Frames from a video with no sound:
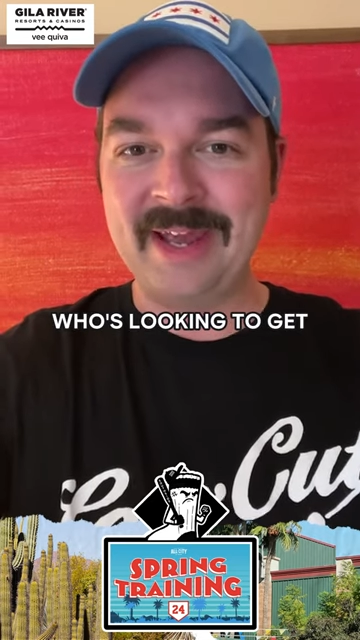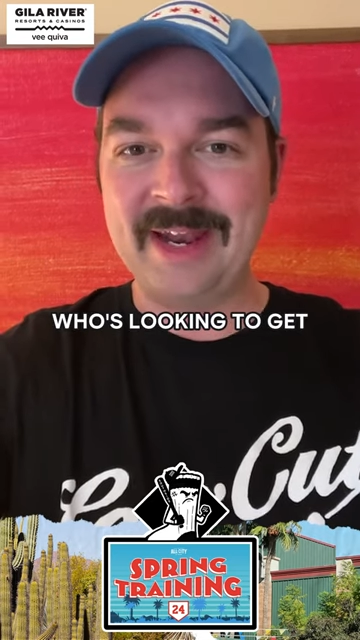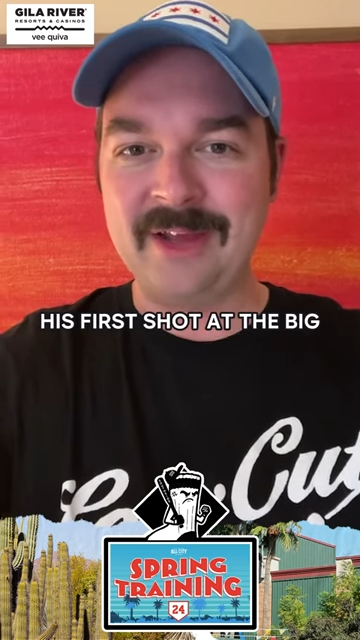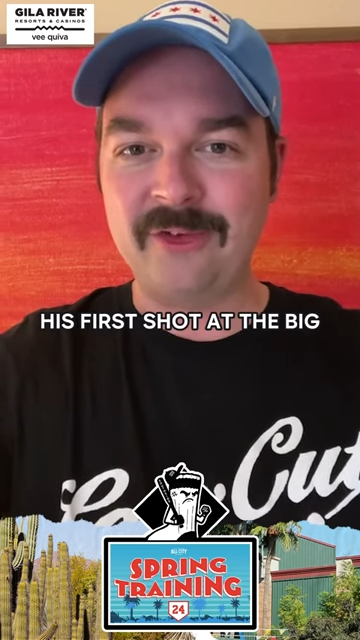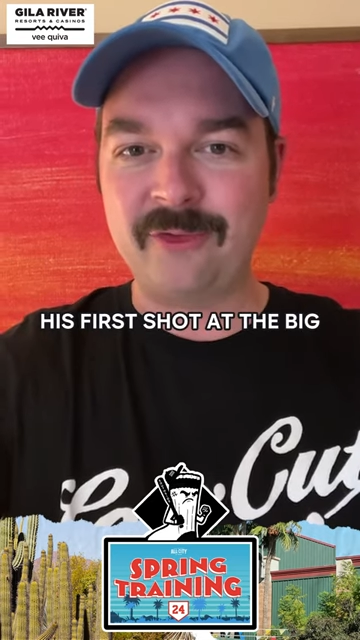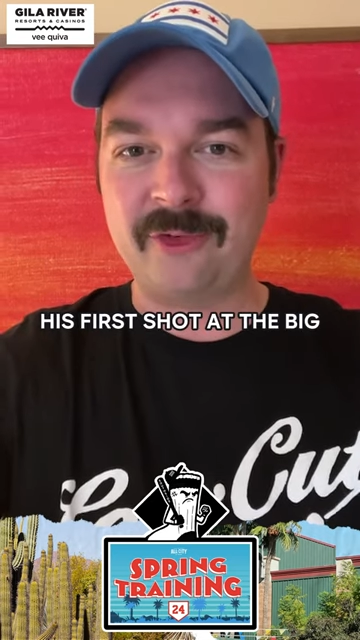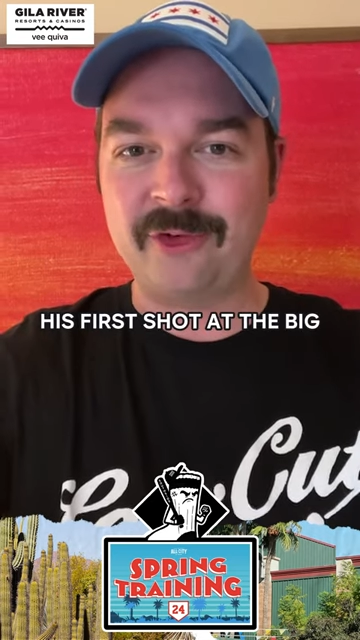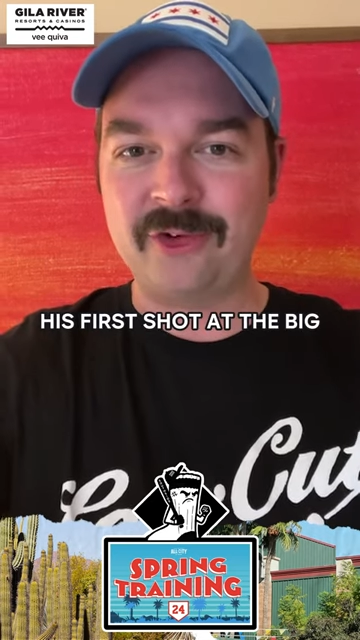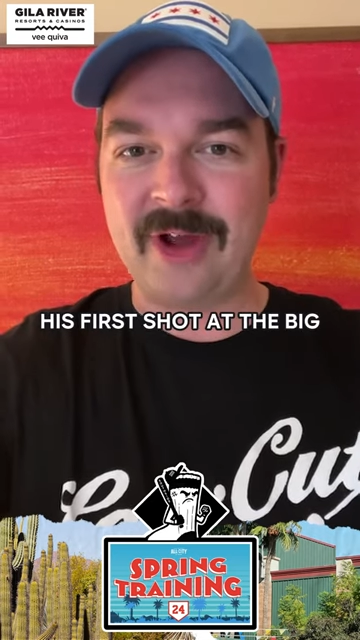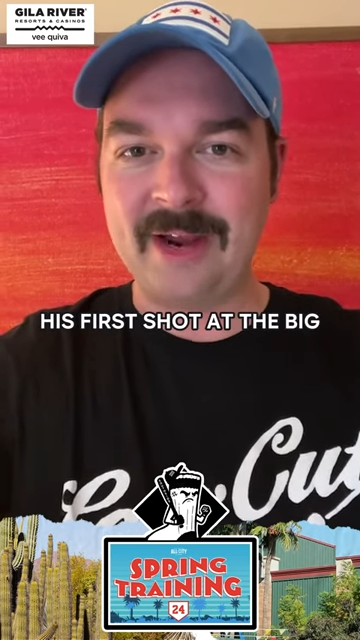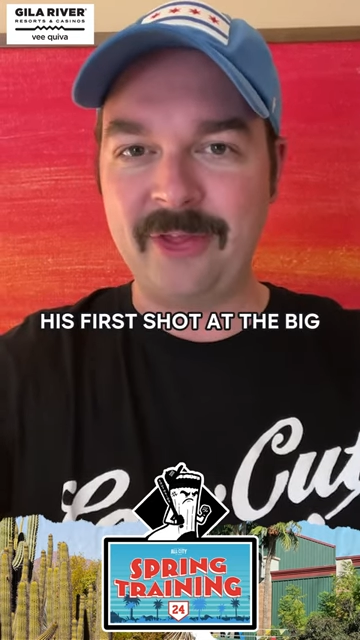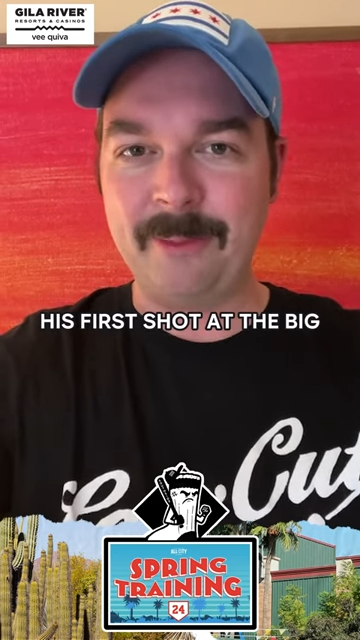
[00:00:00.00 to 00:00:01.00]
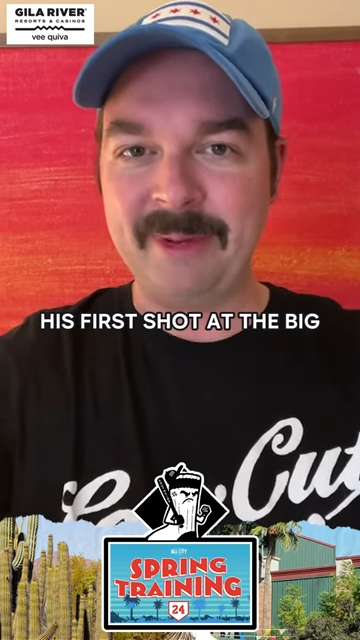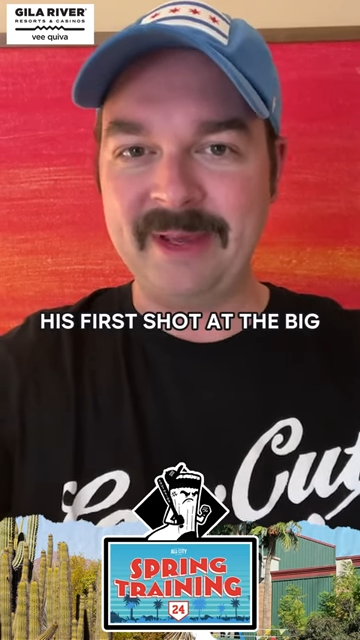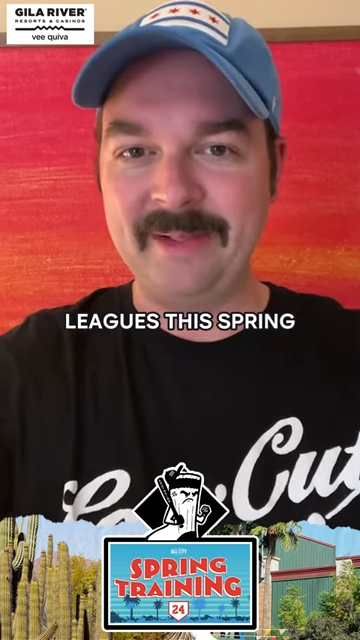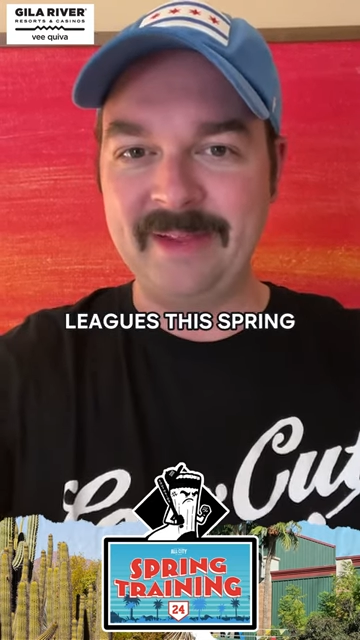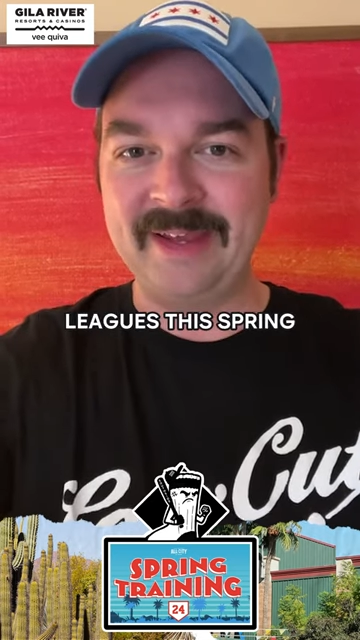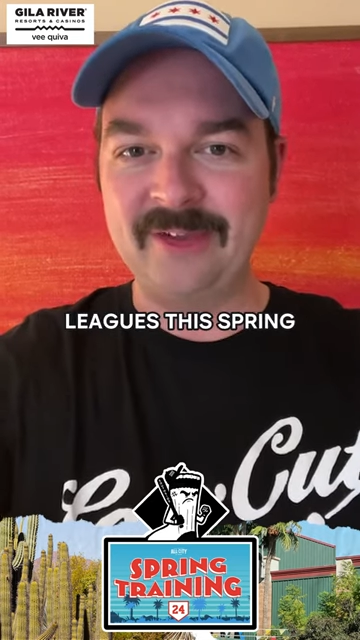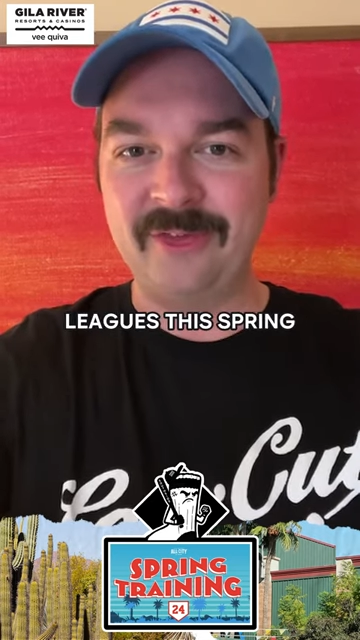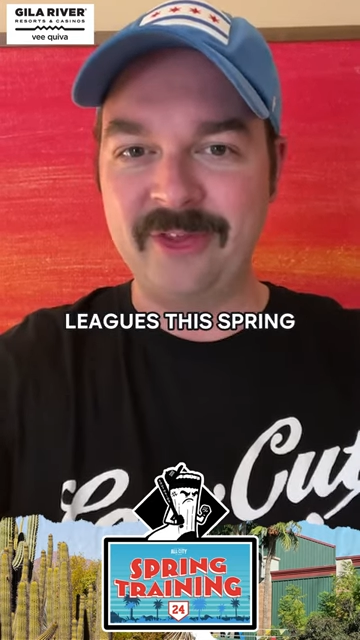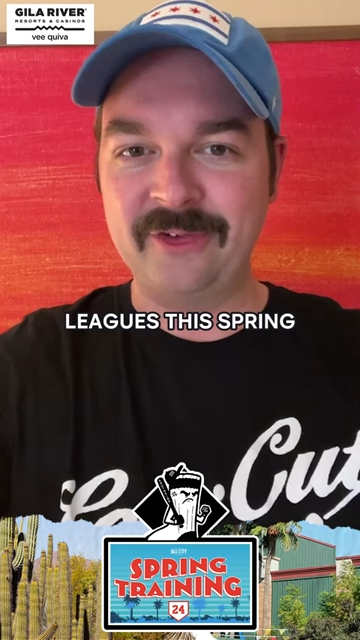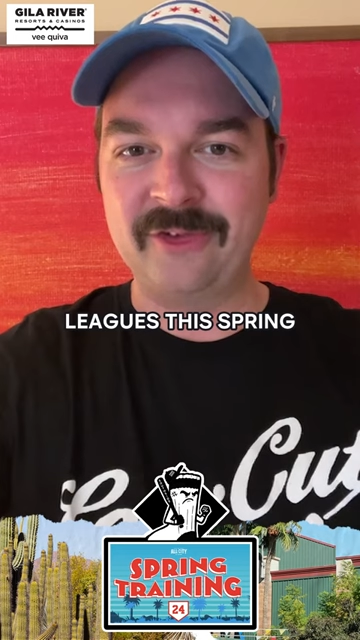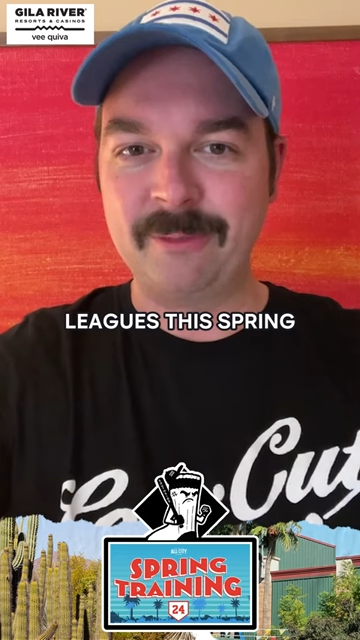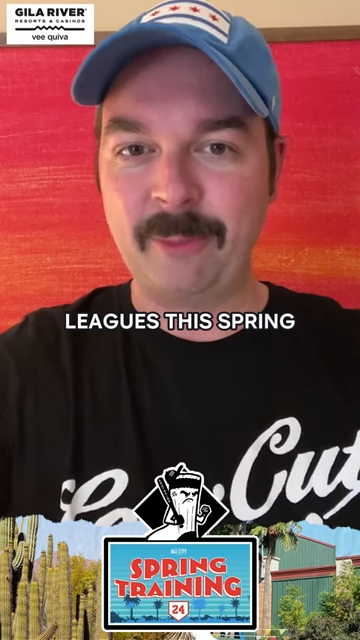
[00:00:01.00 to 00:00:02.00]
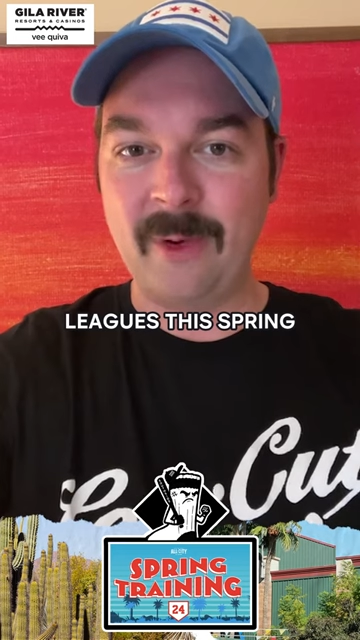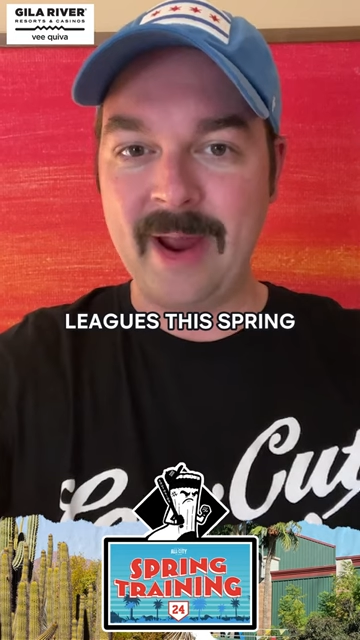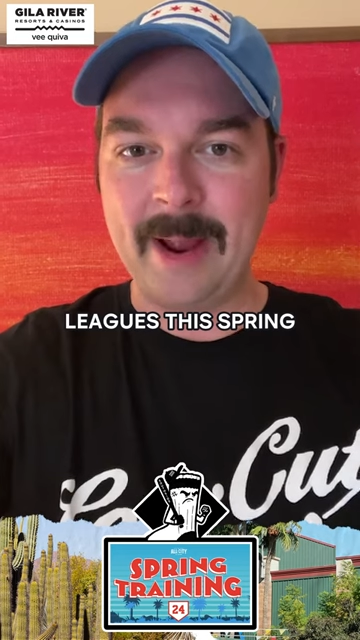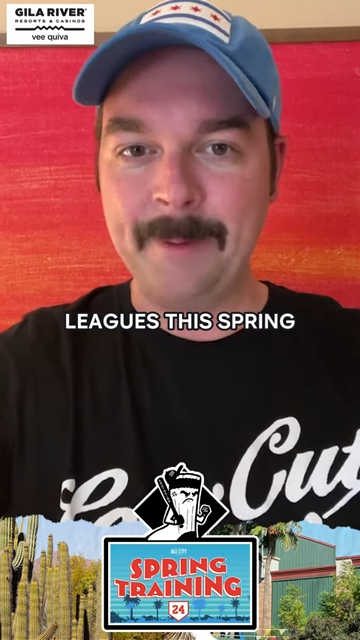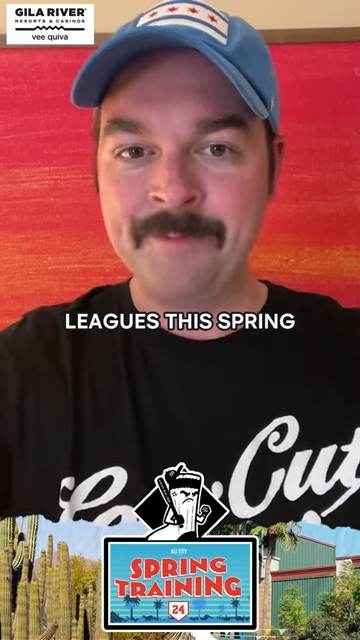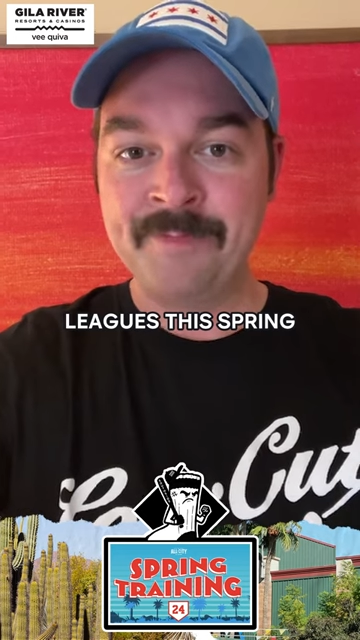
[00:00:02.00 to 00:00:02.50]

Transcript: get his first shot at the big leagues this spring.